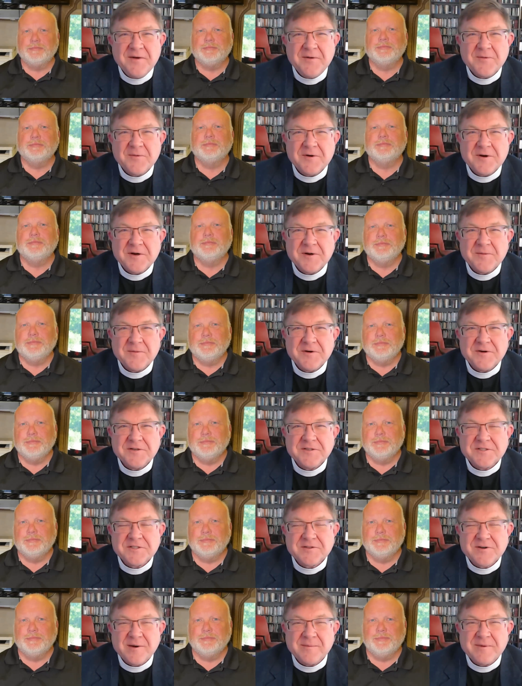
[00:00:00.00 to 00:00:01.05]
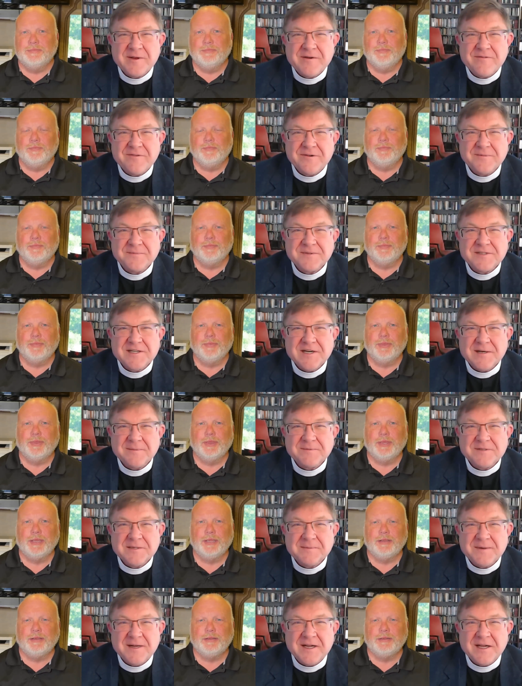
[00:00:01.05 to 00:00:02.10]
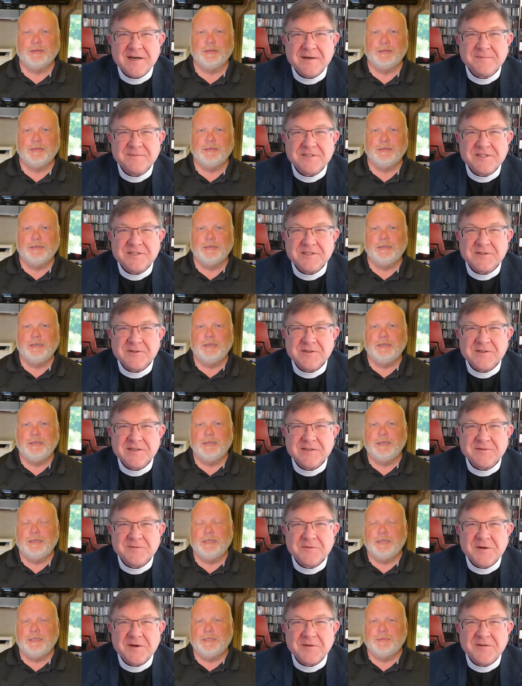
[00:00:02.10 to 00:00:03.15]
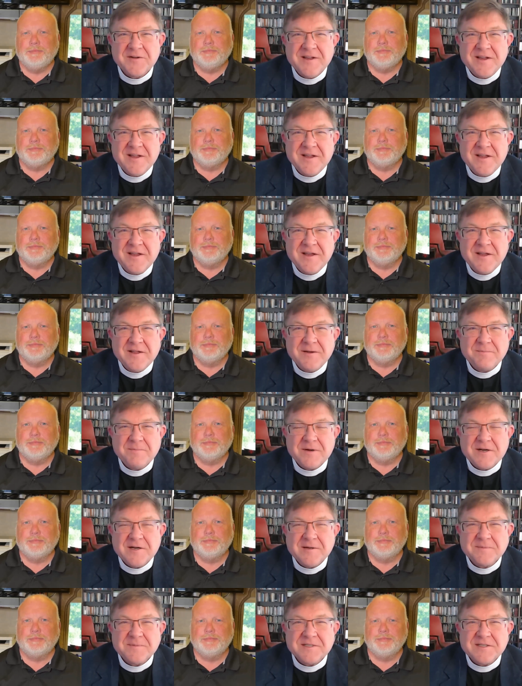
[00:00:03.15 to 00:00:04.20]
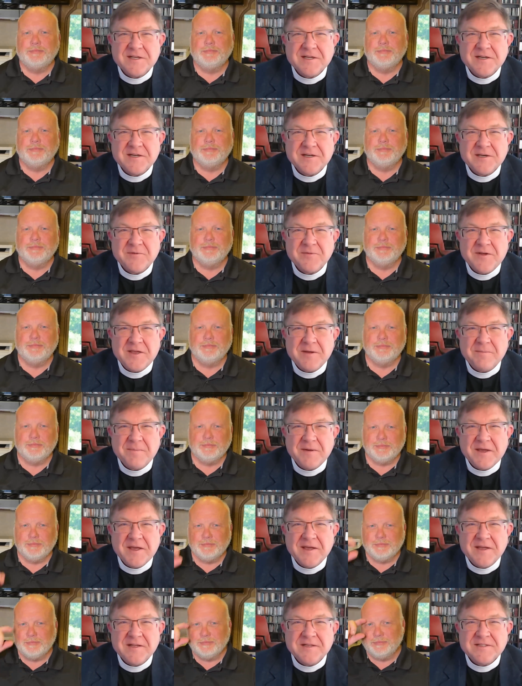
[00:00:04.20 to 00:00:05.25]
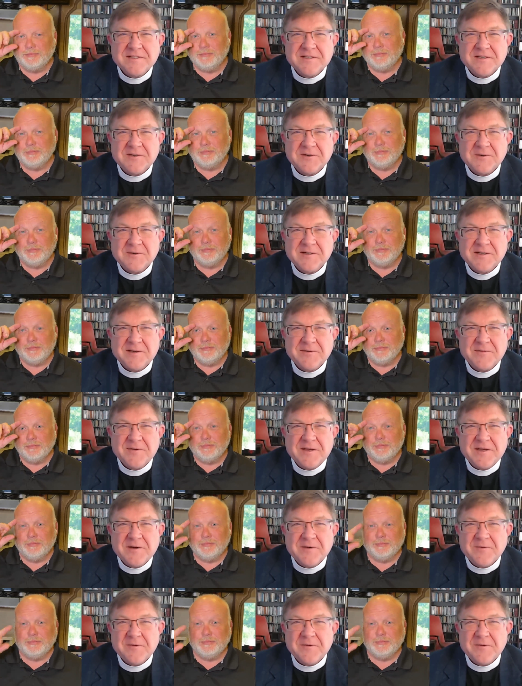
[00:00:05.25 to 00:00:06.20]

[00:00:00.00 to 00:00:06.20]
Speaker 1: We're, we're scrubbing from top to bottom so that when Palm Sunday week begins and Holy Week